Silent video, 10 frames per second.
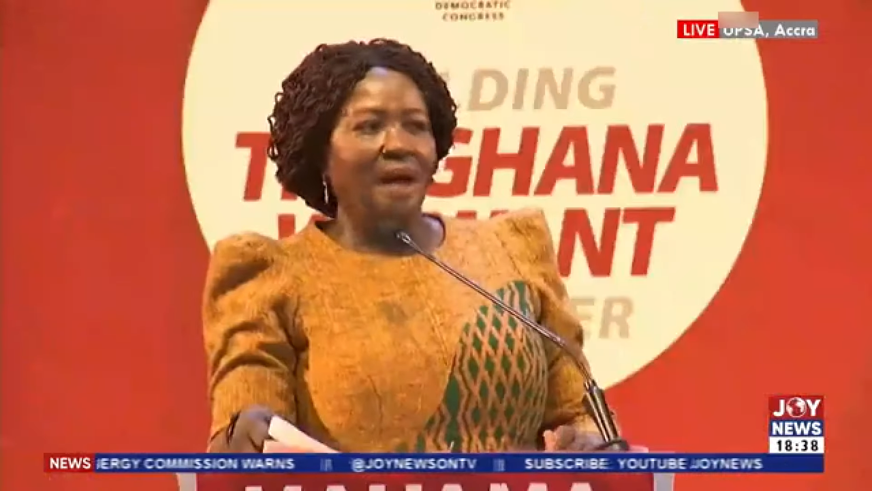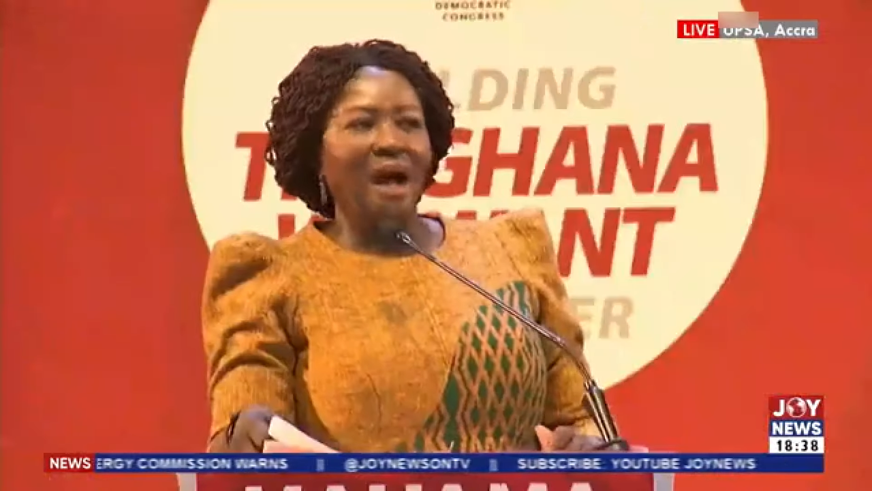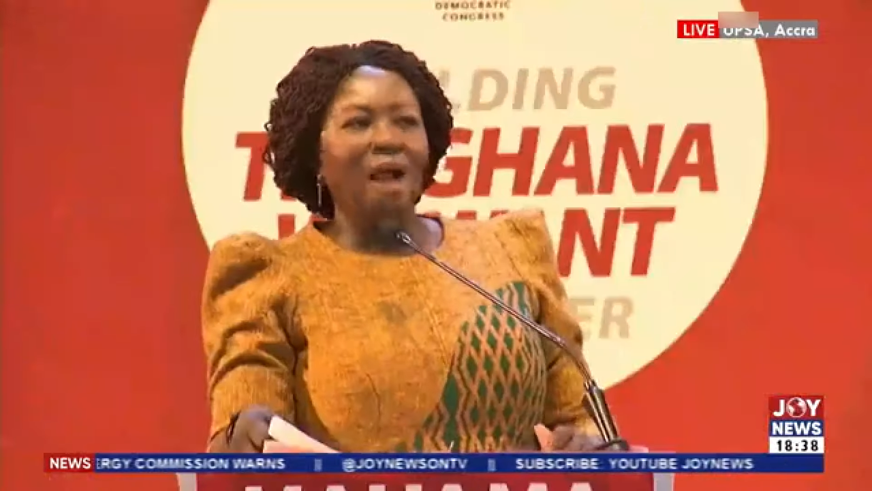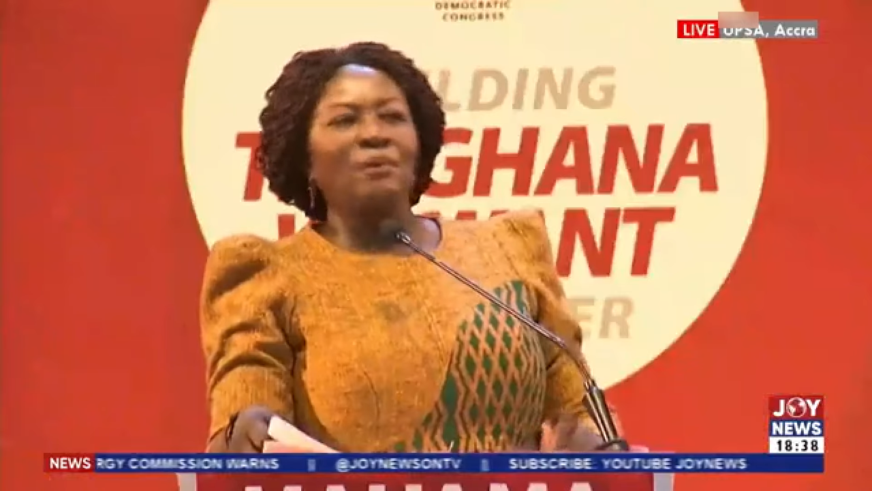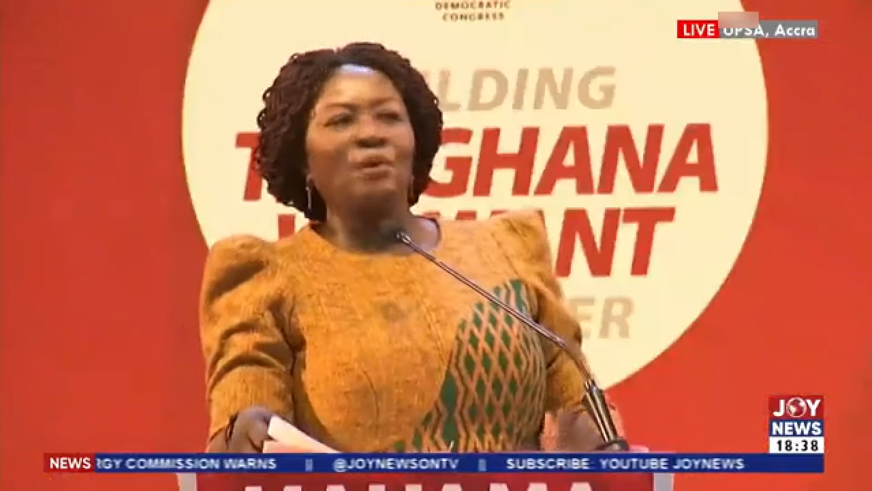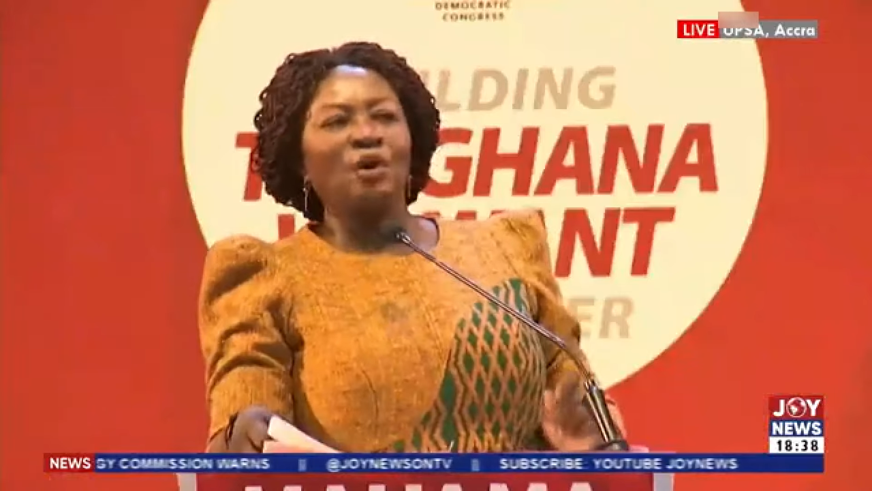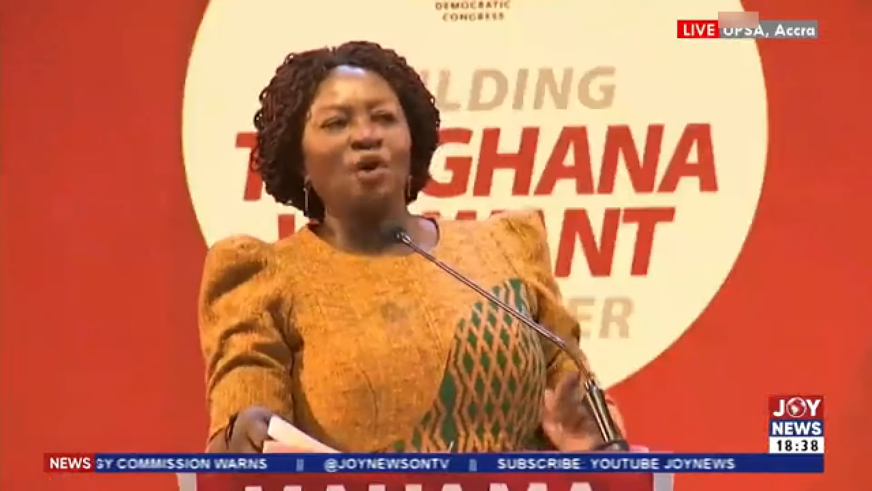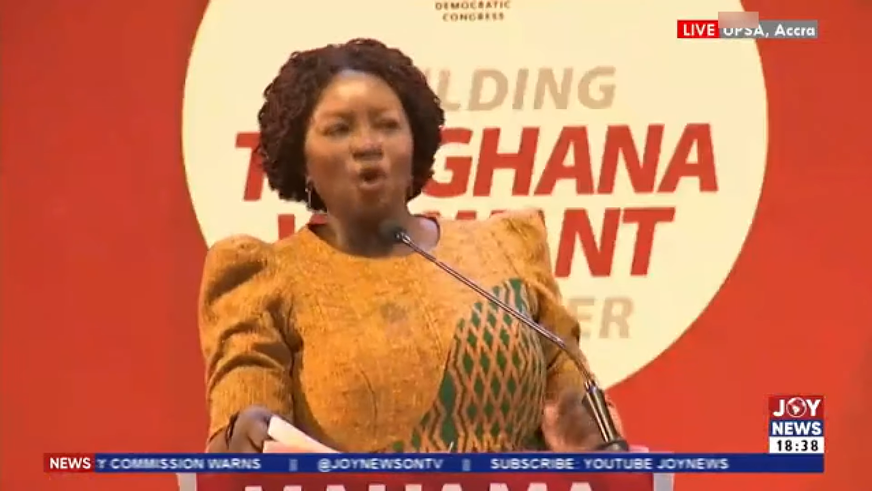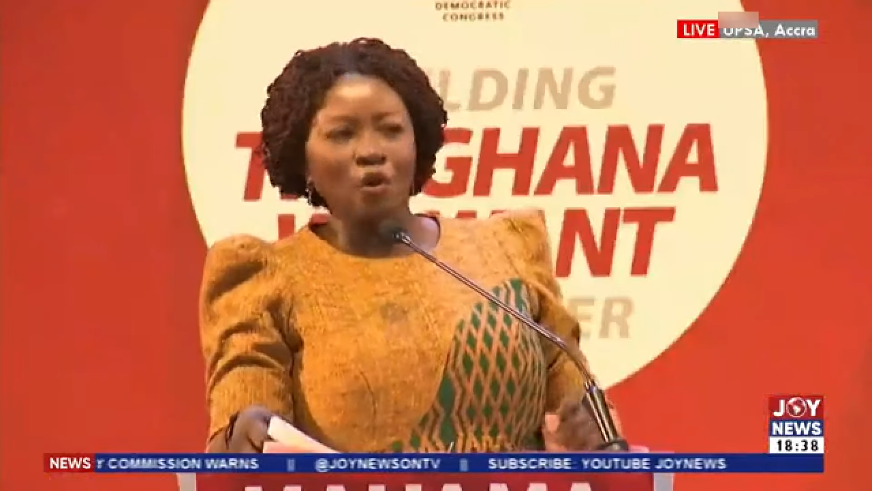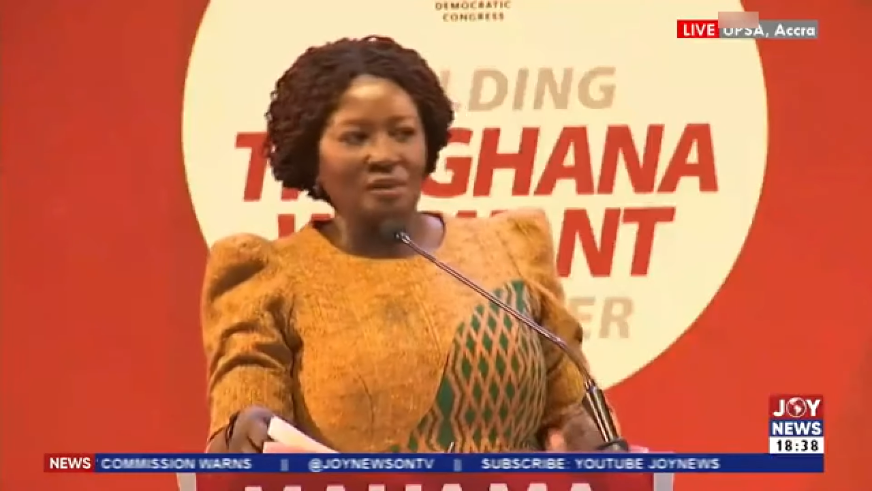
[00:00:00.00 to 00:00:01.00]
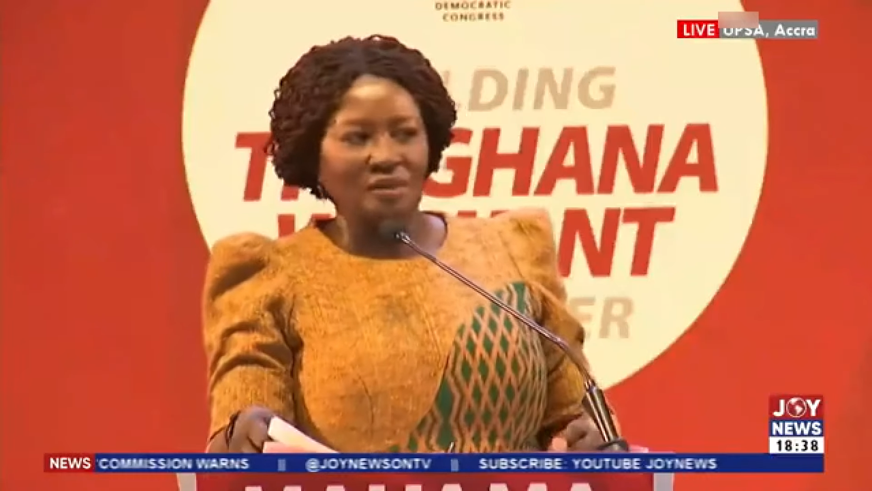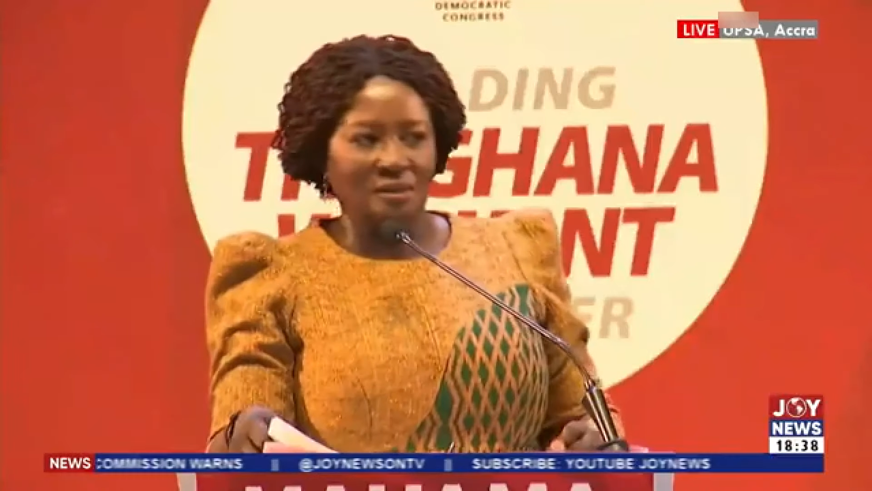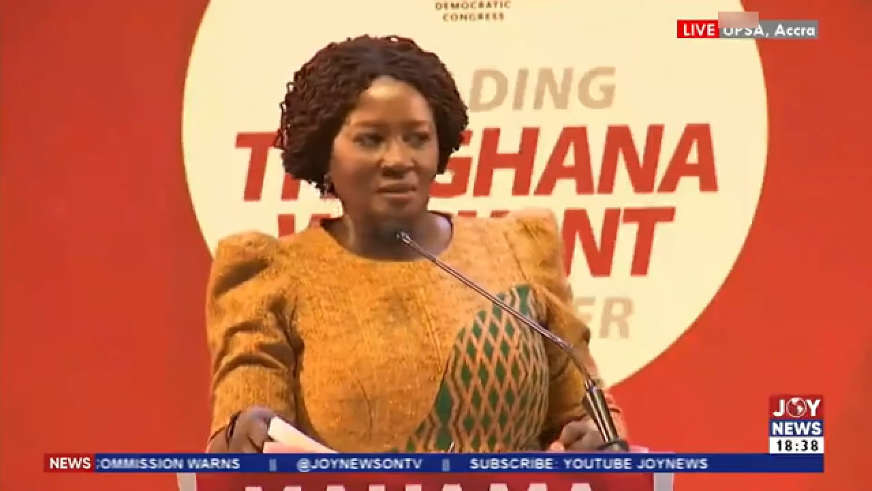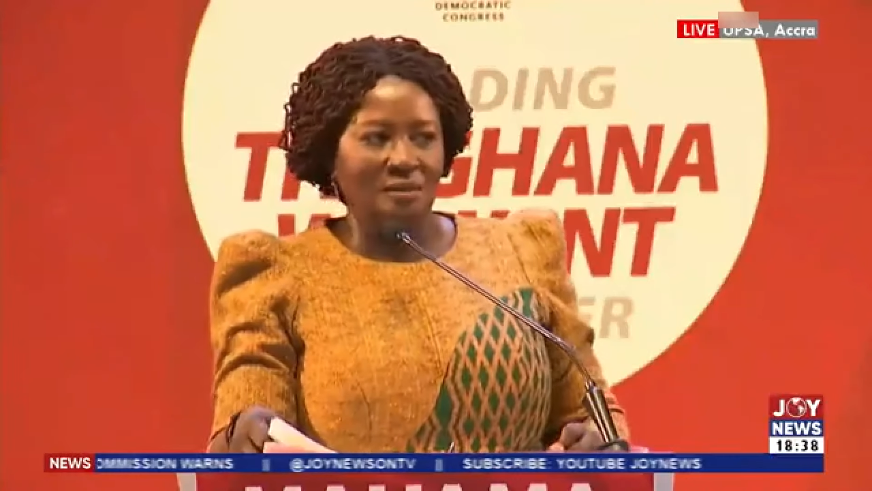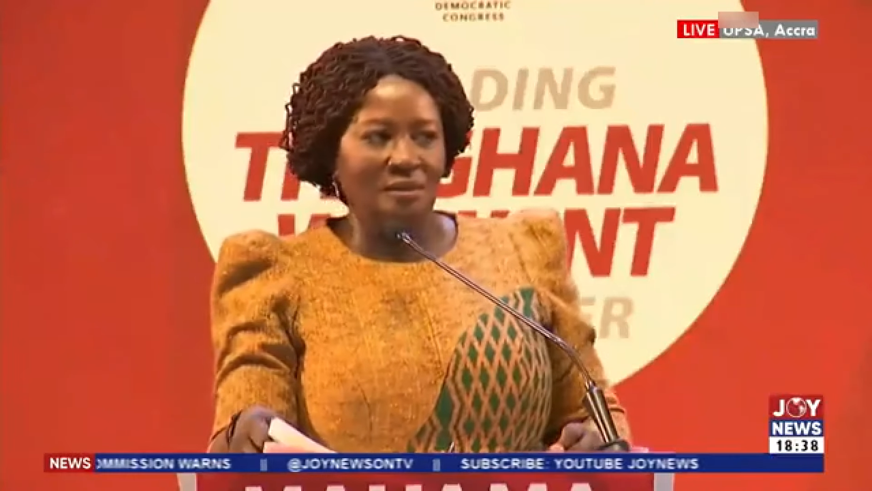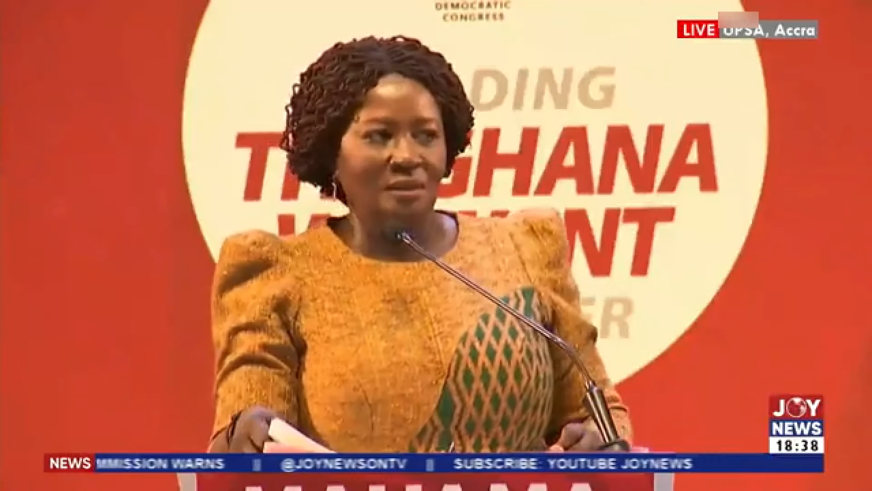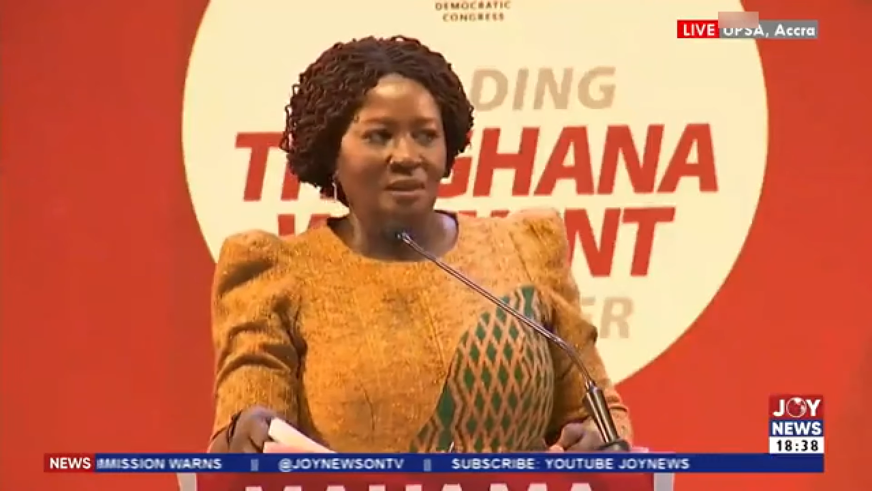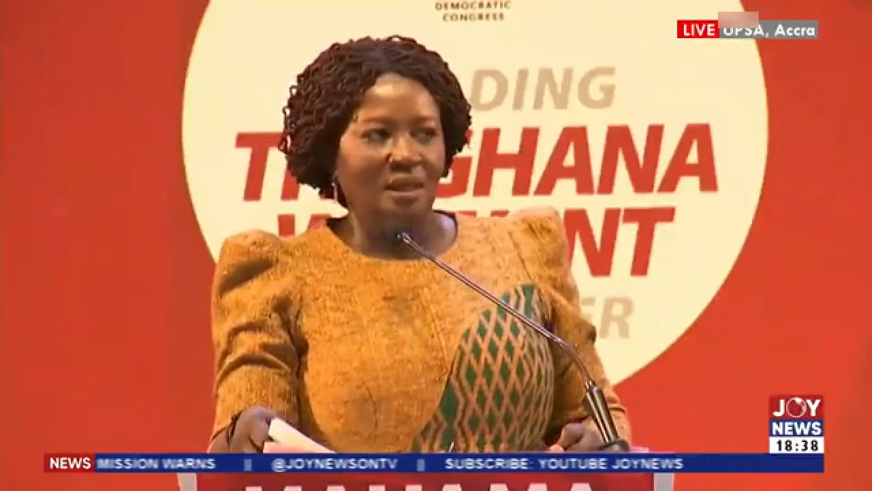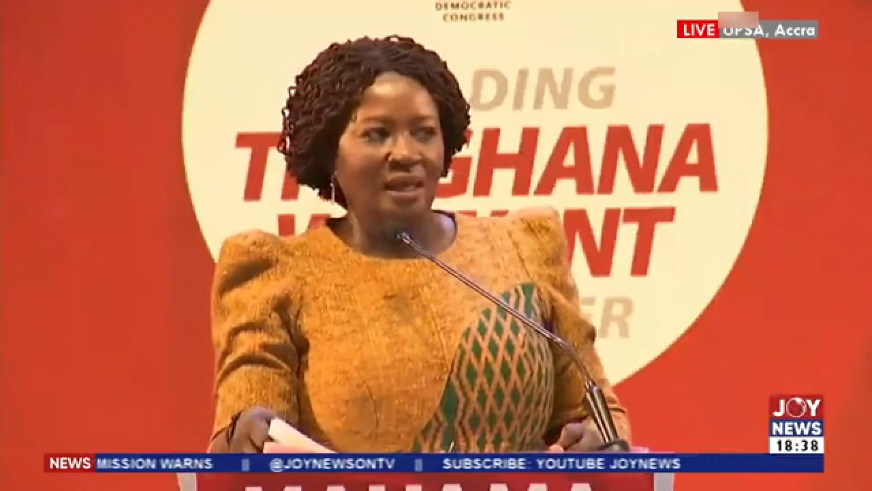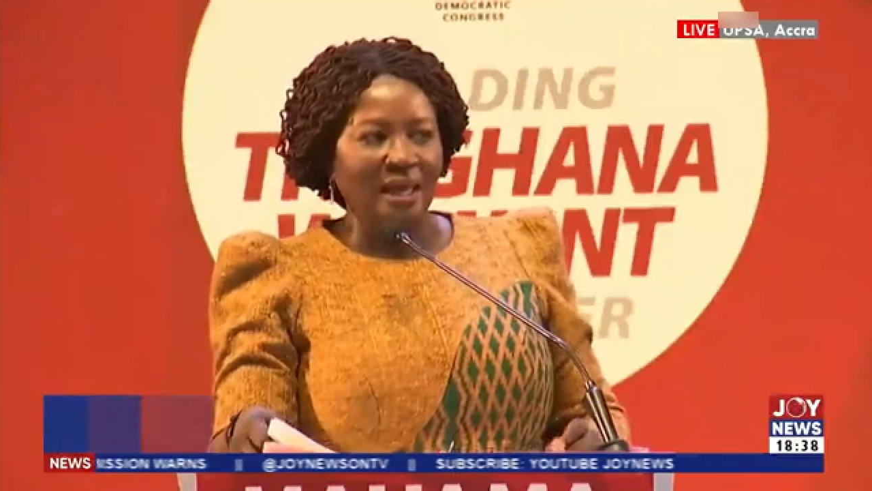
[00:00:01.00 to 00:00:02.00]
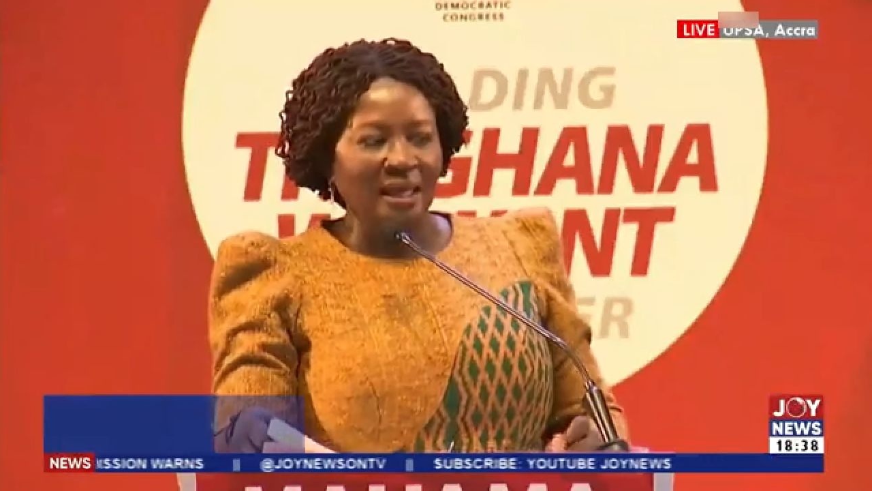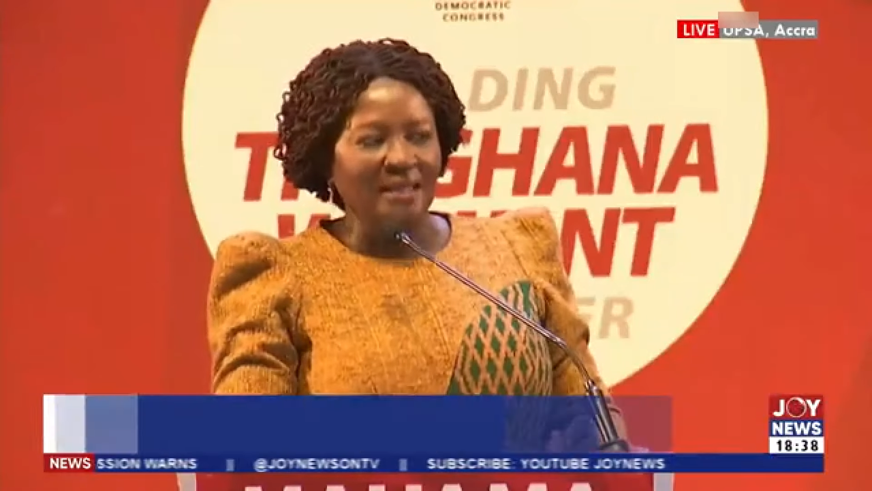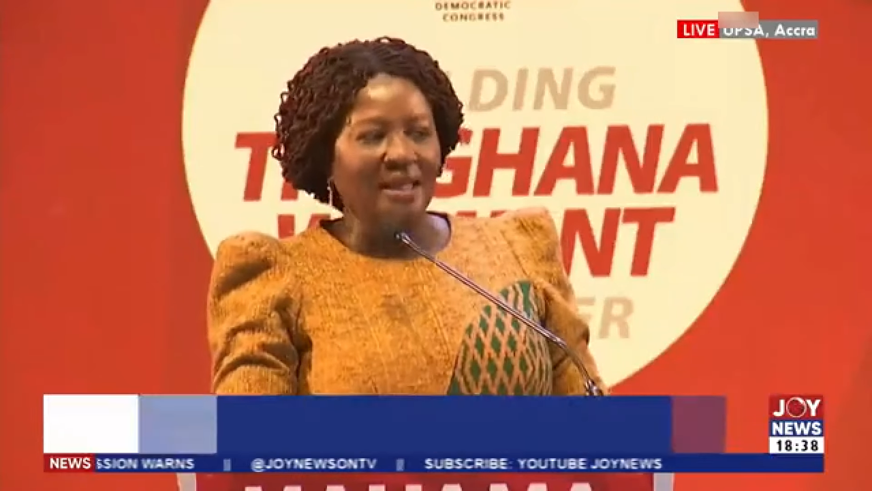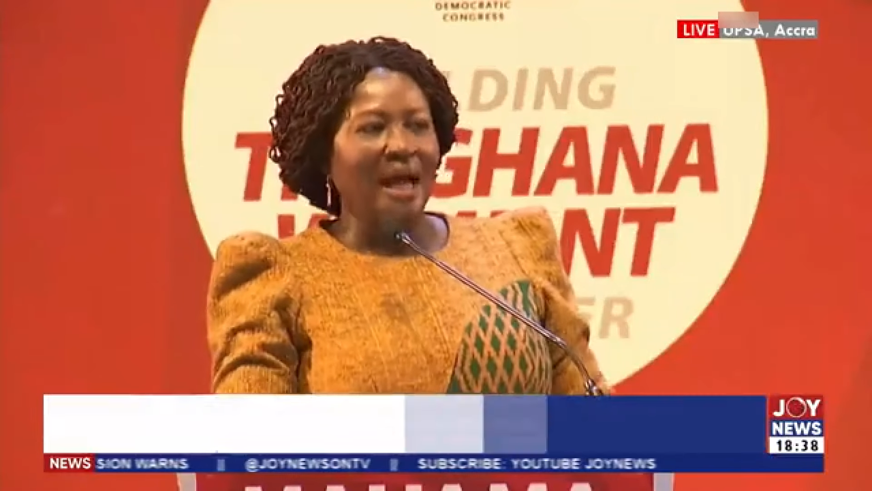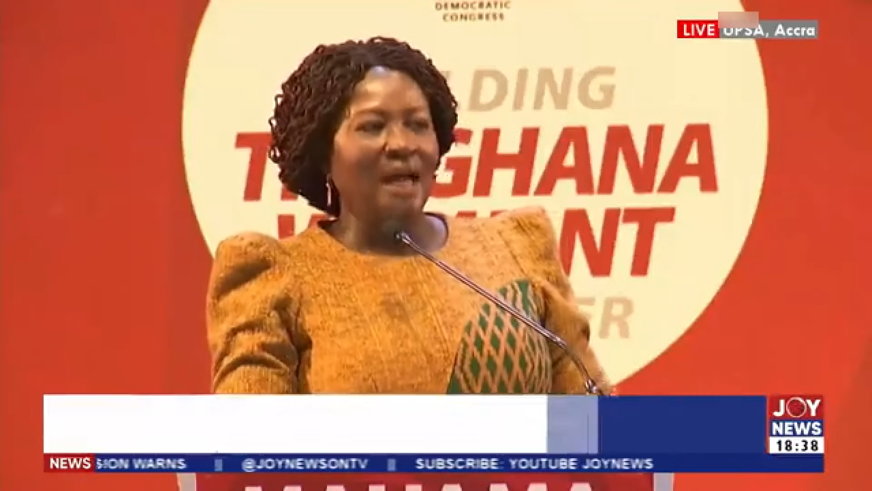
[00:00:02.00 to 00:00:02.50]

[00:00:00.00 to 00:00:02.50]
I will not, in the